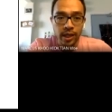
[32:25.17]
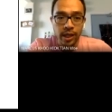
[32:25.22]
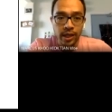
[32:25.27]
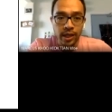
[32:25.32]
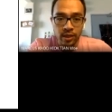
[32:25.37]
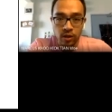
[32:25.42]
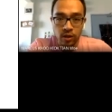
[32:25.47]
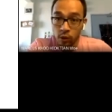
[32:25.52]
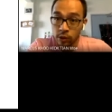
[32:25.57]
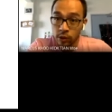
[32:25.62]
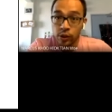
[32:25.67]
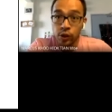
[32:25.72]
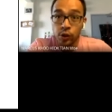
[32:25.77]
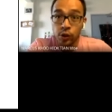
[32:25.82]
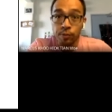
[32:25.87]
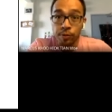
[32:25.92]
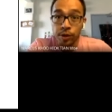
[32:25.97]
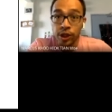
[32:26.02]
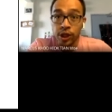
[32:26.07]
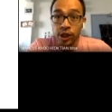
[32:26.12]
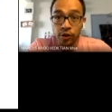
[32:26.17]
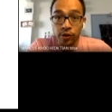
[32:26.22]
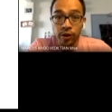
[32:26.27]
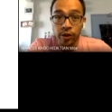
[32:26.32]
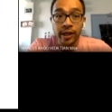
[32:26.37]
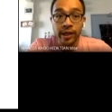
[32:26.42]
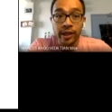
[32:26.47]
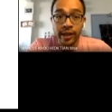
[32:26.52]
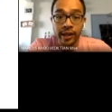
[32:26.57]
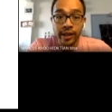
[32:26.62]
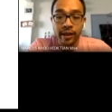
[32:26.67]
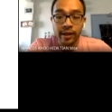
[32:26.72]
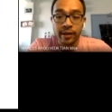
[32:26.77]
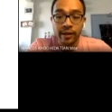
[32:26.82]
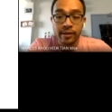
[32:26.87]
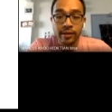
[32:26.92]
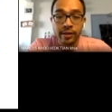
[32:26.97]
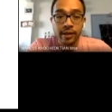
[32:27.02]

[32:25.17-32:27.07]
has also mercury in it lah.